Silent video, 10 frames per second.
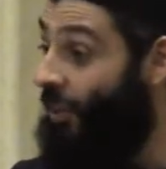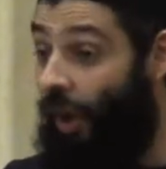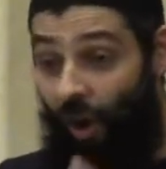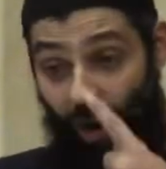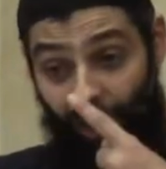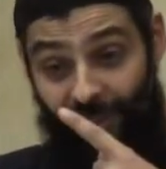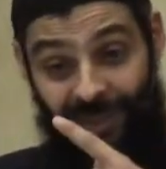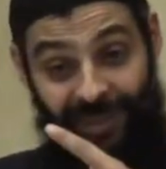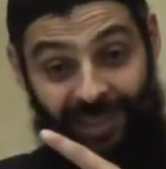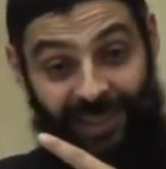The
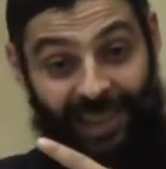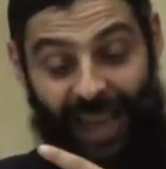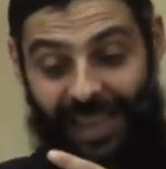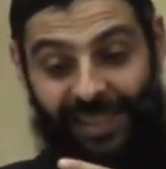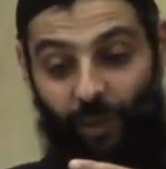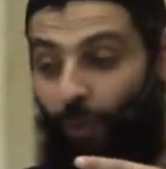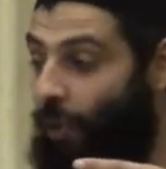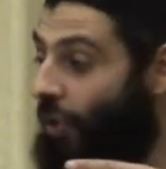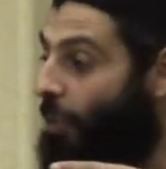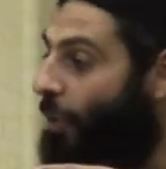heart has the
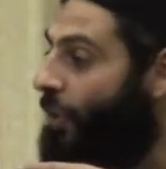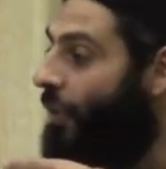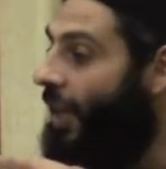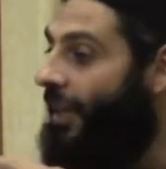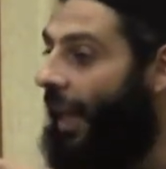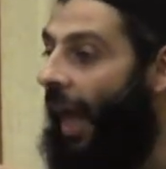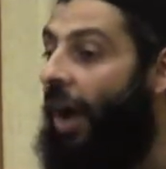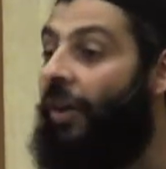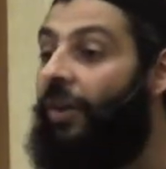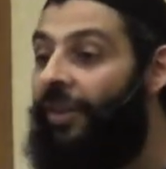force of restraint,
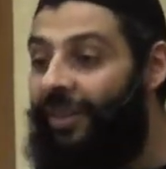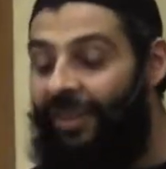al-aql.